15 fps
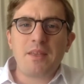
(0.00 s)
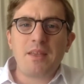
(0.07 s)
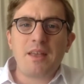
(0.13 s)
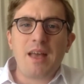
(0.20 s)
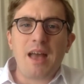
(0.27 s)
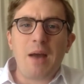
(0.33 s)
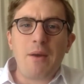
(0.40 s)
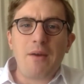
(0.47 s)

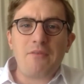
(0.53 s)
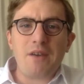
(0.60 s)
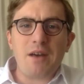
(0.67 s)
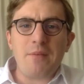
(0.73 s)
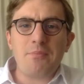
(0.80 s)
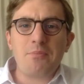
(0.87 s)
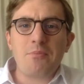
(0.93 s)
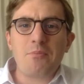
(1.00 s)
However,
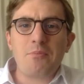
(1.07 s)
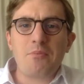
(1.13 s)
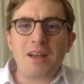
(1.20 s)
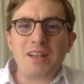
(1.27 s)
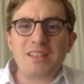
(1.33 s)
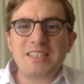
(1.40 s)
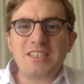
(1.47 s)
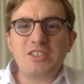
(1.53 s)

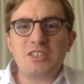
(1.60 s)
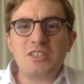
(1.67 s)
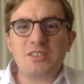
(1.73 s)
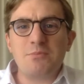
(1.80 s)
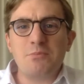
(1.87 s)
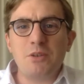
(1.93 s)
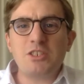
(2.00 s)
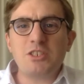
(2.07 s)
practitioners
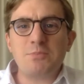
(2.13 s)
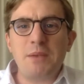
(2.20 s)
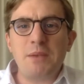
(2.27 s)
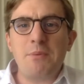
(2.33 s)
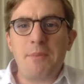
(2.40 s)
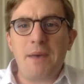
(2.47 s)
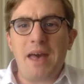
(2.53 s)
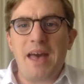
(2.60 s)
must be
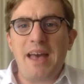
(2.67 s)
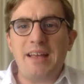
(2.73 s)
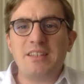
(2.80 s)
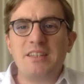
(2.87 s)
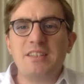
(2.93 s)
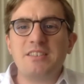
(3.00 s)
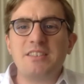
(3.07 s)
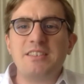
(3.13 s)
prepared
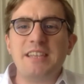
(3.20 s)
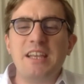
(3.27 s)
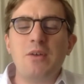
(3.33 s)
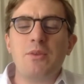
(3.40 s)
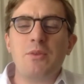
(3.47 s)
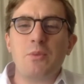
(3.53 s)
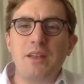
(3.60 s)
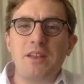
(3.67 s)
to deal
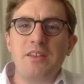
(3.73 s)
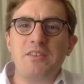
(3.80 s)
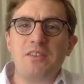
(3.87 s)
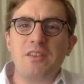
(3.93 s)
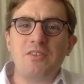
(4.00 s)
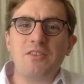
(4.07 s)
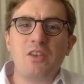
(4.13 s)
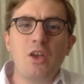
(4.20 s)
with
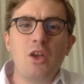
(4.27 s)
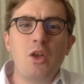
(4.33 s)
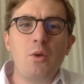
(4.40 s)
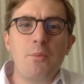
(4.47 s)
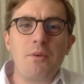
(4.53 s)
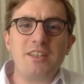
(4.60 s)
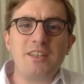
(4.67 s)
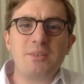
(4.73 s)
witnesses who
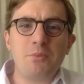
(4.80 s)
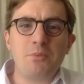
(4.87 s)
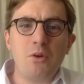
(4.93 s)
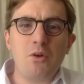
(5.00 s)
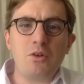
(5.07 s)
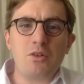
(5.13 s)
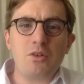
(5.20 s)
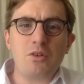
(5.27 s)
are based
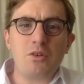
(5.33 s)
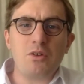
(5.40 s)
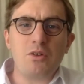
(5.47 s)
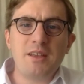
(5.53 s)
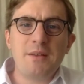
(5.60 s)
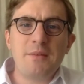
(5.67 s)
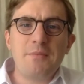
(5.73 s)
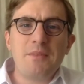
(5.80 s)
abroad.
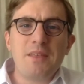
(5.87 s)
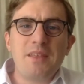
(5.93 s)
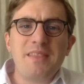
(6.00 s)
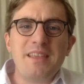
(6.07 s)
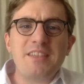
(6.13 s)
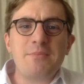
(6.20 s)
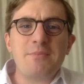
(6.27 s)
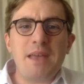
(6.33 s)

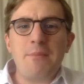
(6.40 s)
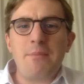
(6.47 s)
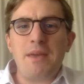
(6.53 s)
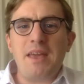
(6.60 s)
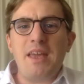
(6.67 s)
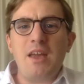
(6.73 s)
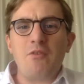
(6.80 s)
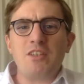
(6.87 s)
This may
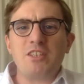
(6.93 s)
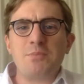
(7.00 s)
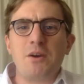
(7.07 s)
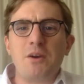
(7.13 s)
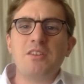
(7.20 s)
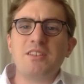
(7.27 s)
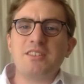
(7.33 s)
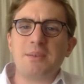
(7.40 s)
be a
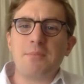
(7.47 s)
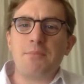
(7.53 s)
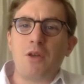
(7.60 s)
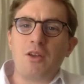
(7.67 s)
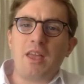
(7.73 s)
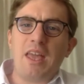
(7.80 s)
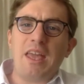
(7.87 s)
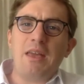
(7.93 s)
respondent's
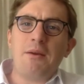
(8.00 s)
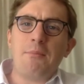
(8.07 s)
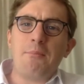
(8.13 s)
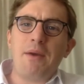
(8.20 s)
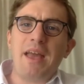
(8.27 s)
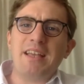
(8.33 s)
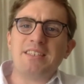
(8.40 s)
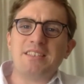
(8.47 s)
employee
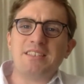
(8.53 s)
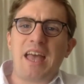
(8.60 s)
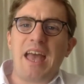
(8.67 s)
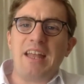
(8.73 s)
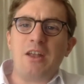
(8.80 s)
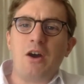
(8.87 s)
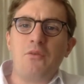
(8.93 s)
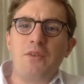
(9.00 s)
based at a
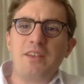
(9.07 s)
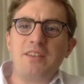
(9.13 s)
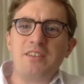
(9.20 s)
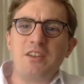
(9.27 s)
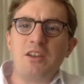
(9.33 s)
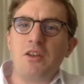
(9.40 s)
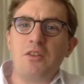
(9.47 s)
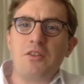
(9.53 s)
head office
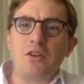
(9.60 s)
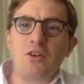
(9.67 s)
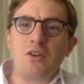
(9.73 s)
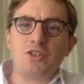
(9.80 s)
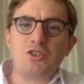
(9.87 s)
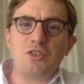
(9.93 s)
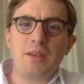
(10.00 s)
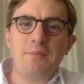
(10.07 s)
in another
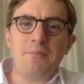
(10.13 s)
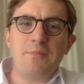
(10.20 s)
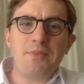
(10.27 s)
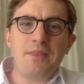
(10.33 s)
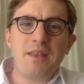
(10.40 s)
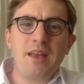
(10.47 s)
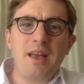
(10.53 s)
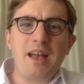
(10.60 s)
country,
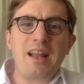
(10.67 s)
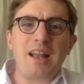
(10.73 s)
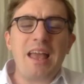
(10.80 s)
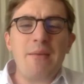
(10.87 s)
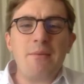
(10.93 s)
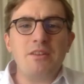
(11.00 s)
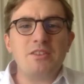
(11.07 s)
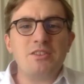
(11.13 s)
a
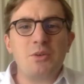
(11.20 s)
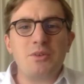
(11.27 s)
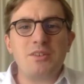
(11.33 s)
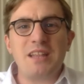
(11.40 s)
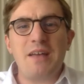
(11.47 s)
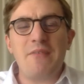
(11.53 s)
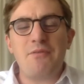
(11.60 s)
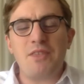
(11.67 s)
claimant who has
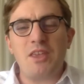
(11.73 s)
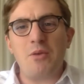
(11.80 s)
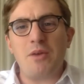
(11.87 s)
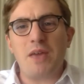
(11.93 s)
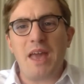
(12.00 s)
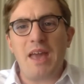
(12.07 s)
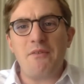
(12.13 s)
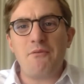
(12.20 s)
left the
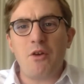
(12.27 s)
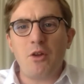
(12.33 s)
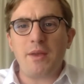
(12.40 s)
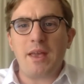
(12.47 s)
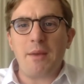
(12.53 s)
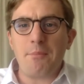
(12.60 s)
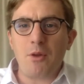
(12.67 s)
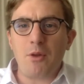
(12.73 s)
UK
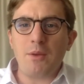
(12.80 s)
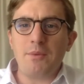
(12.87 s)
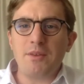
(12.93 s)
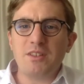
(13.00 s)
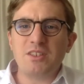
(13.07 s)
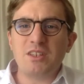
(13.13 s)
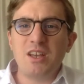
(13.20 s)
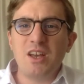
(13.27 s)
following
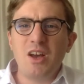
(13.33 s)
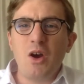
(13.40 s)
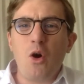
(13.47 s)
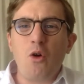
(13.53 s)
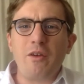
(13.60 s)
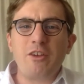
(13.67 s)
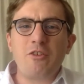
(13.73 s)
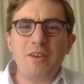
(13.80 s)
employment,
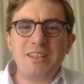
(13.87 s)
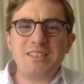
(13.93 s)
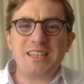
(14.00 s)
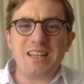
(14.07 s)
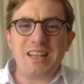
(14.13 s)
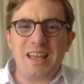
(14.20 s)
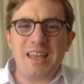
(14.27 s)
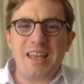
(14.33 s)
or
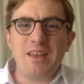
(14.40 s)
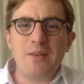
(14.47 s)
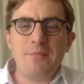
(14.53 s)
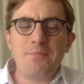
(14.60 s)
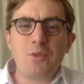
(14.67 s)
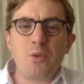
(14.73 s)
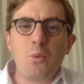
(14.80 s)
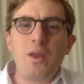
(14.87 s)
increasingly,
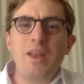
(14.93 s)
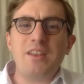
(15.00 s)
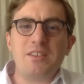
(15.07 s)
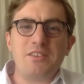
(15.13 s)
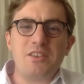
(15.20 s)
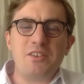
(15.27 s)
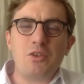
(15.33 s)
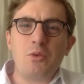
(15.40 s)

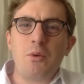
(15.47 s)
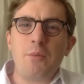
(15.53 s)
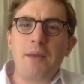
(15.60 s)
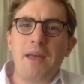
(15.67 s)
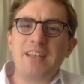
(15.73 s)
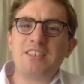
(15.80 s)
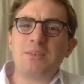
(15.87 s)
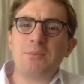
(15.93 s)
witnesses who are
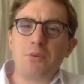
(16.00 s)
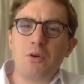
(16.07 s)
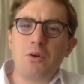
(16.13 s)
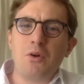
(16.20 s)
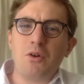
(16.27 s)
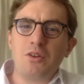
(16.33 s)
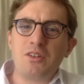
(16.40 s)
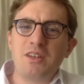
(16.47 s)
based
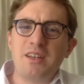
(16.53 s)
abroad